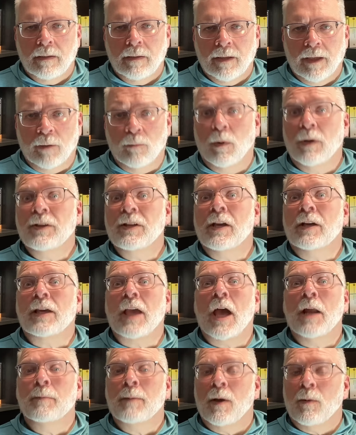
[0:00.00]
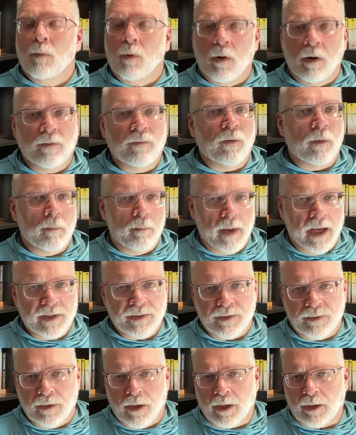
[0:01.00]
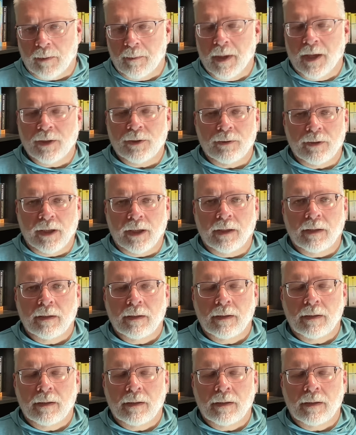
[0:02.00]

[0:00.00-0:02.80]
It won the Academy Award for Best Documentary.